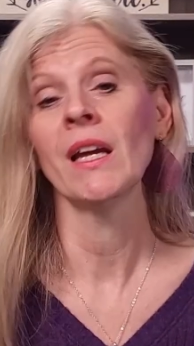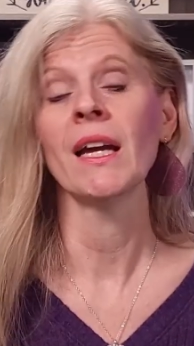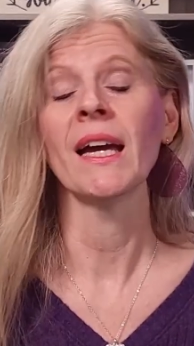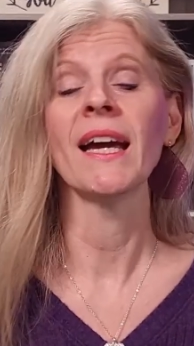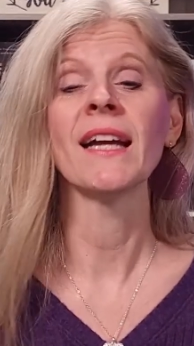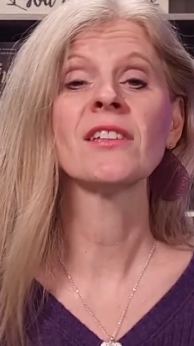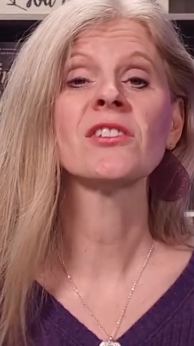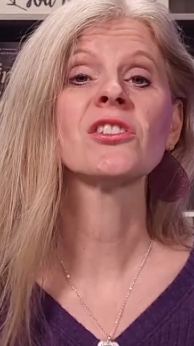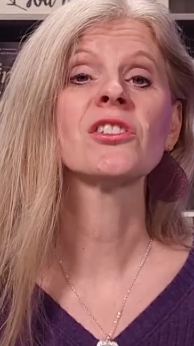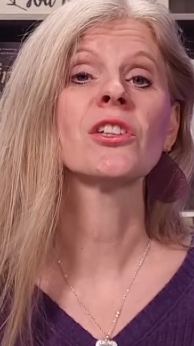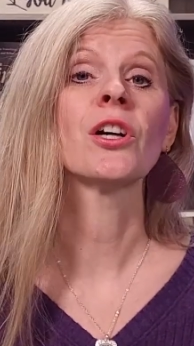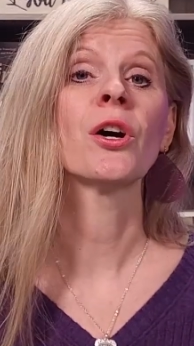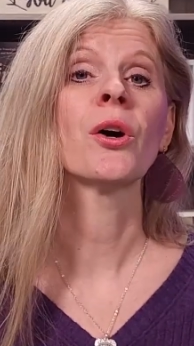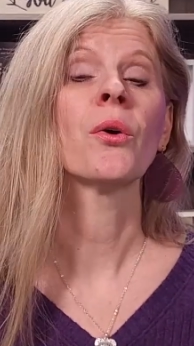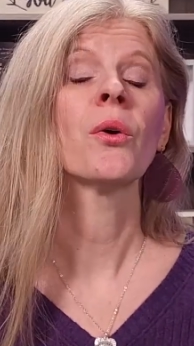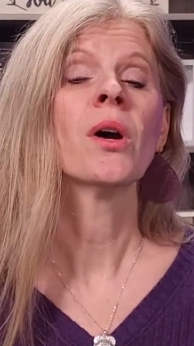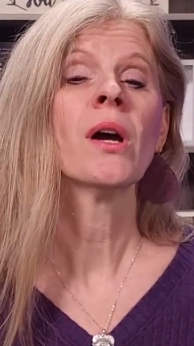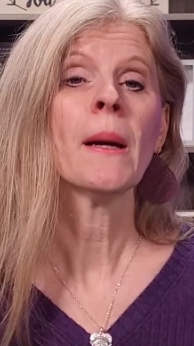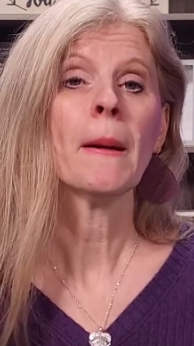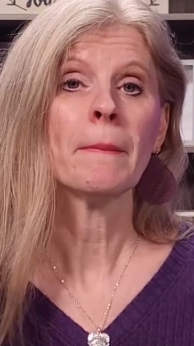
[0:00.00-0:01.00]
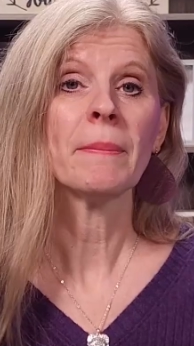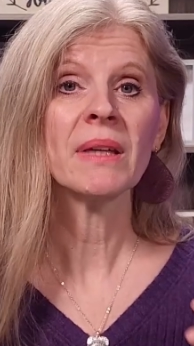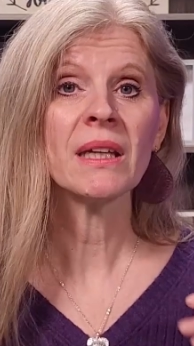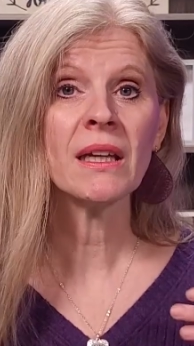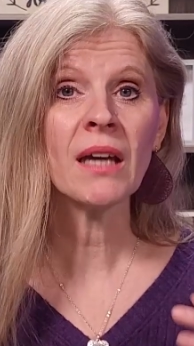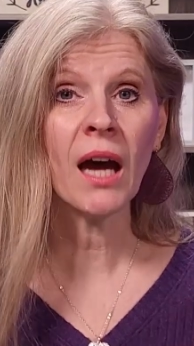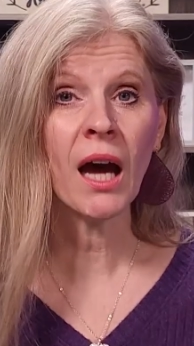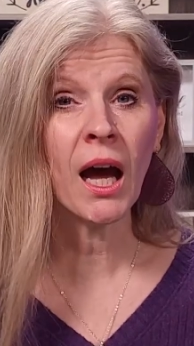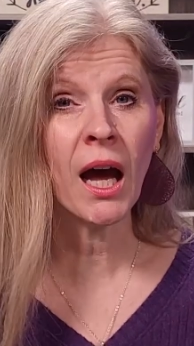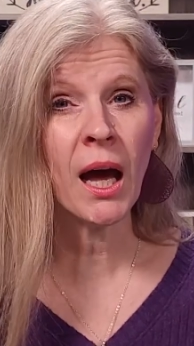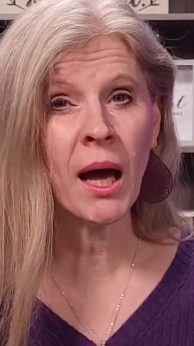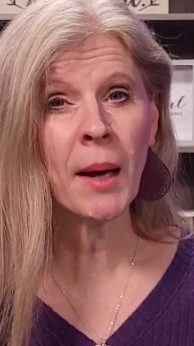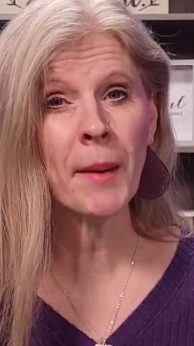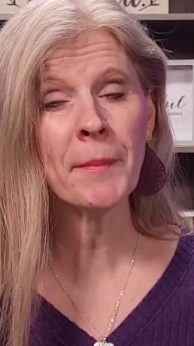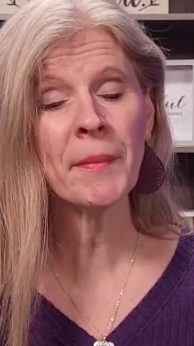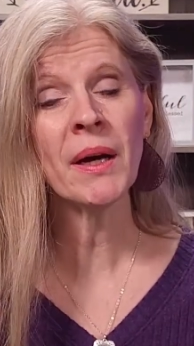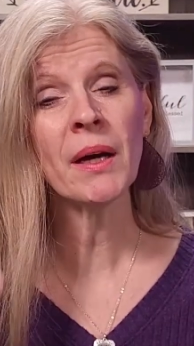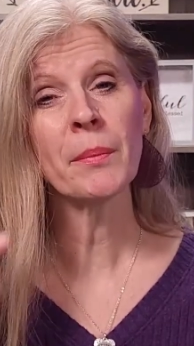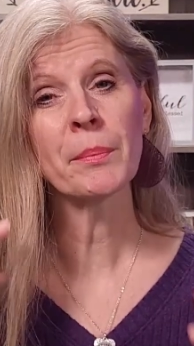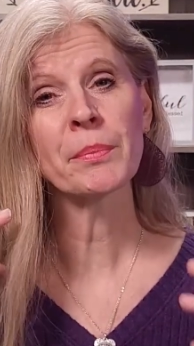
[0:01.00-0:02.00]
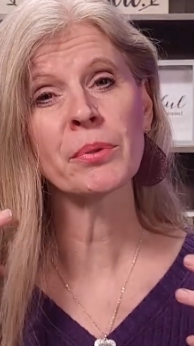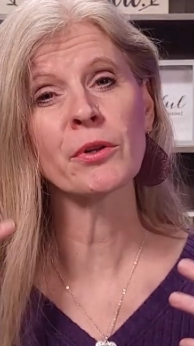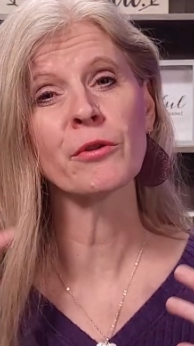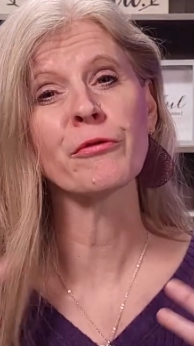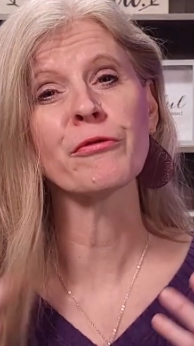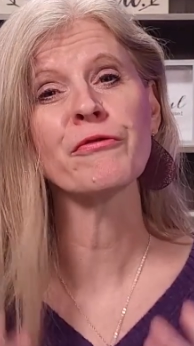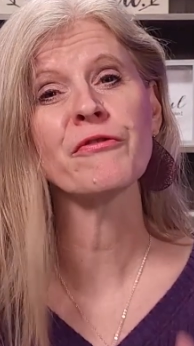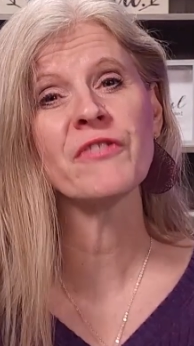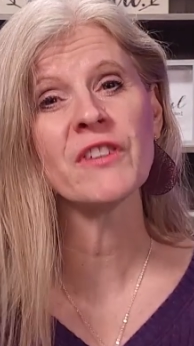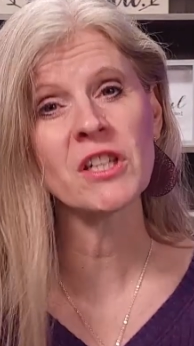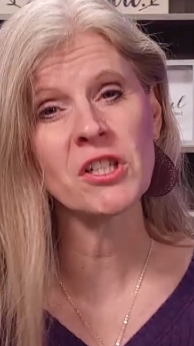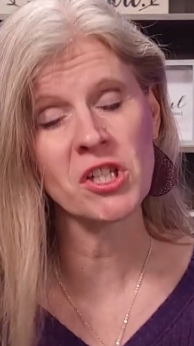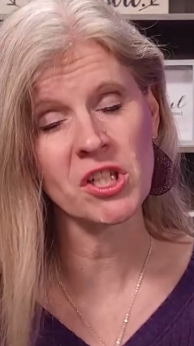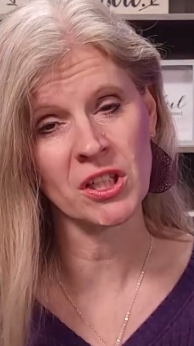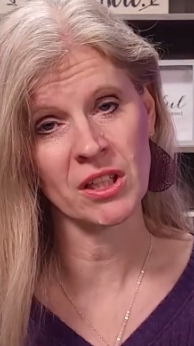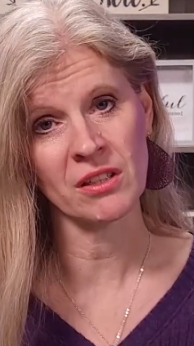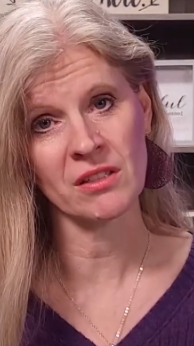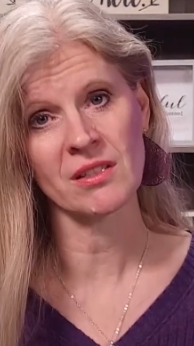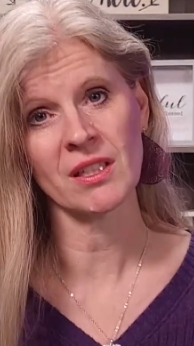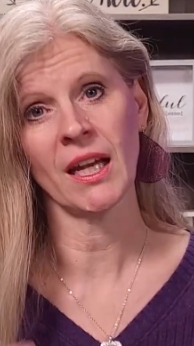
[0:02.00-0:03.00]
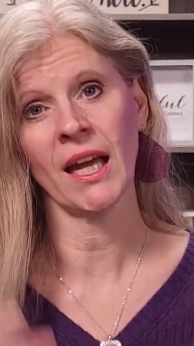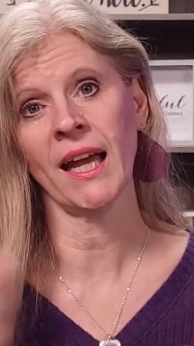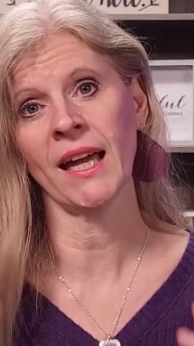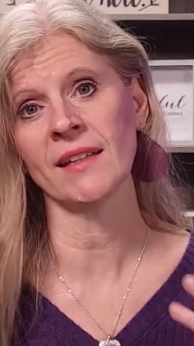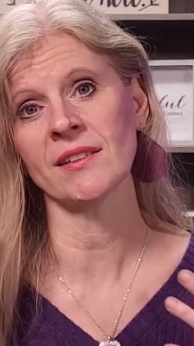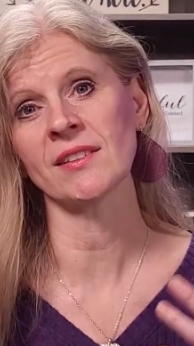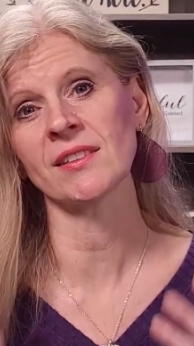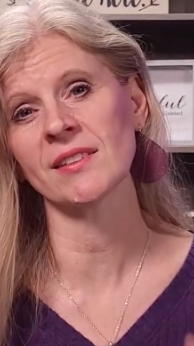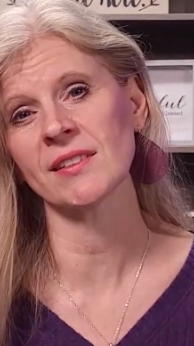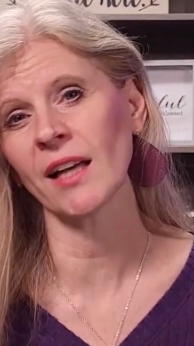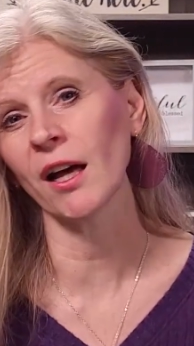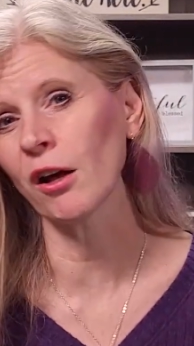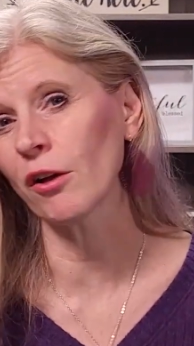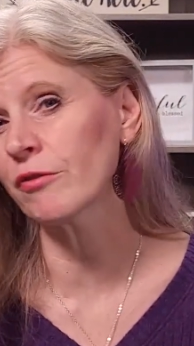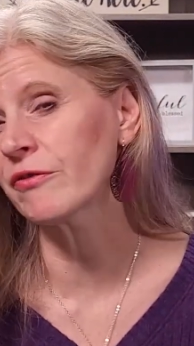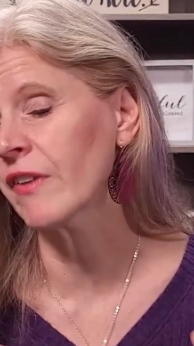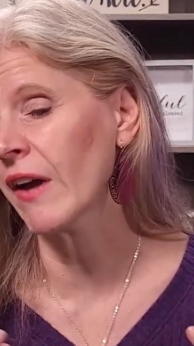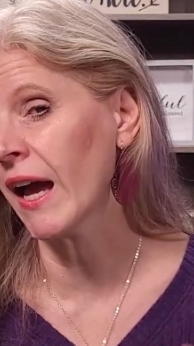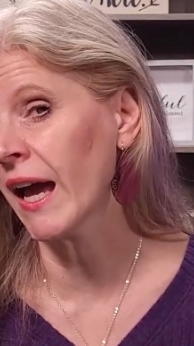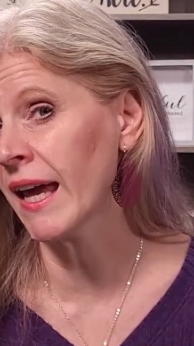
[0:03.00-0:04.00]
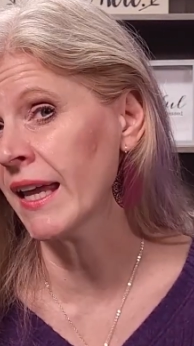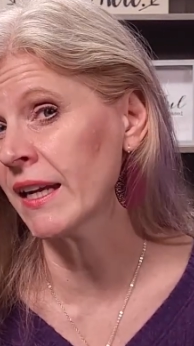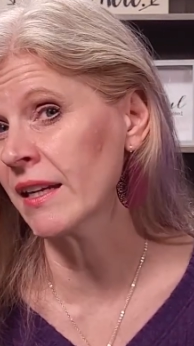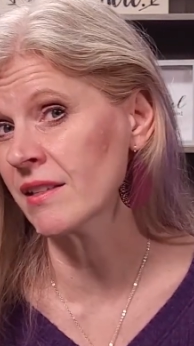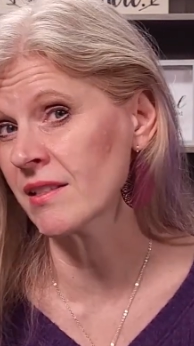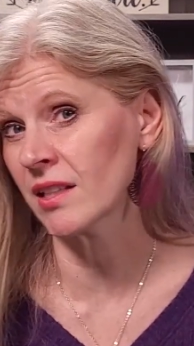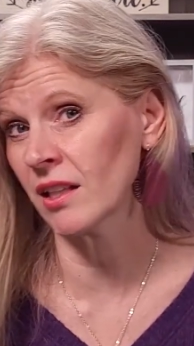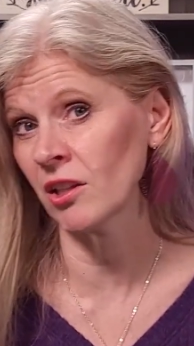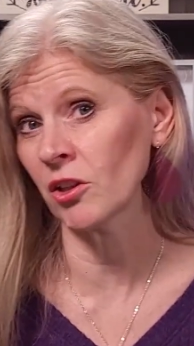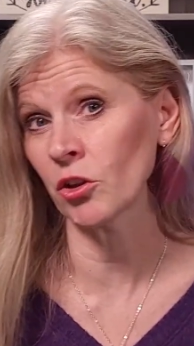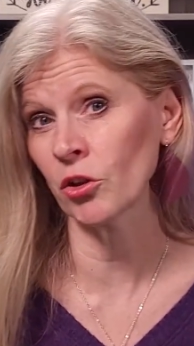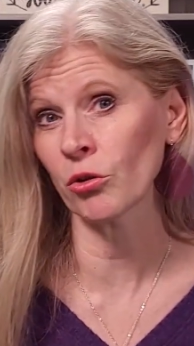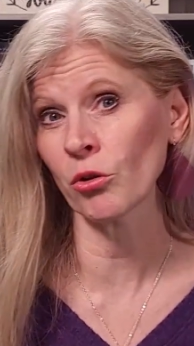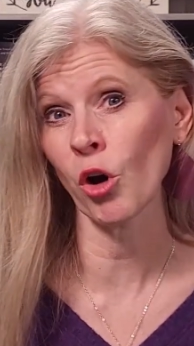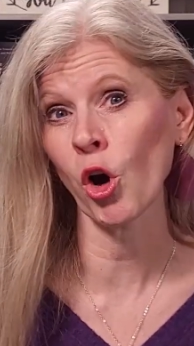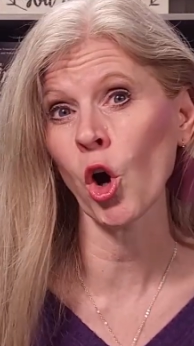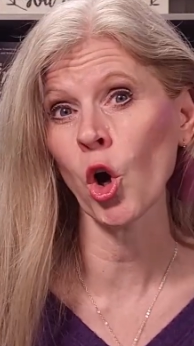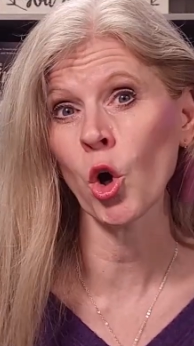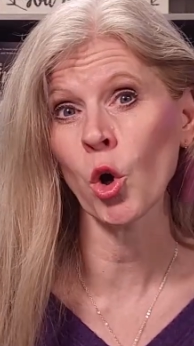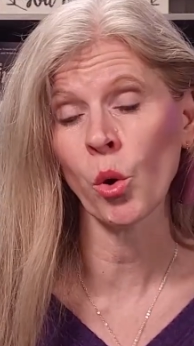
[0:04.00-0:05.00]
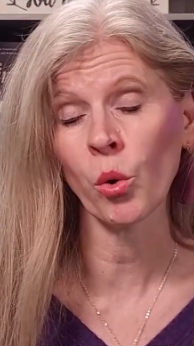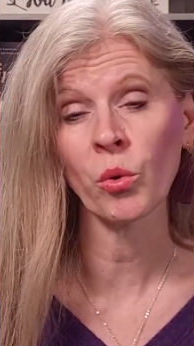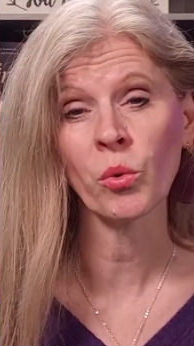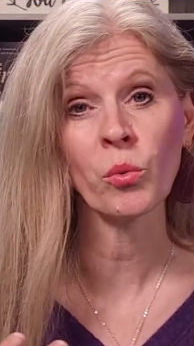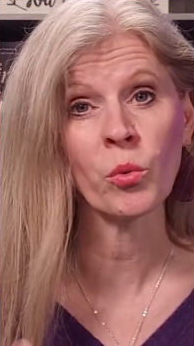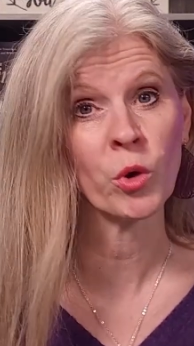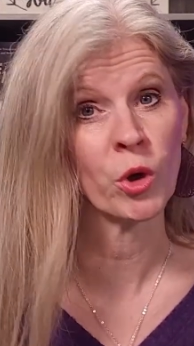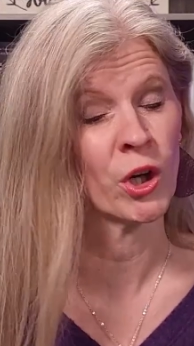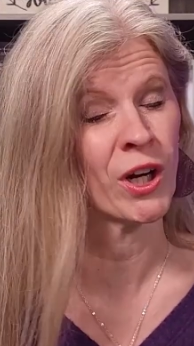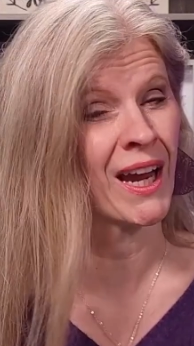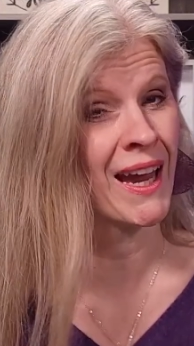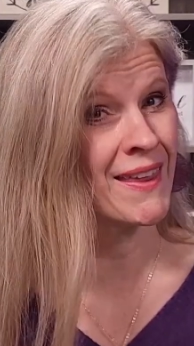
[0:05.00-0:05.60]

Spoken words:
And so become proficient at self-editing your own work.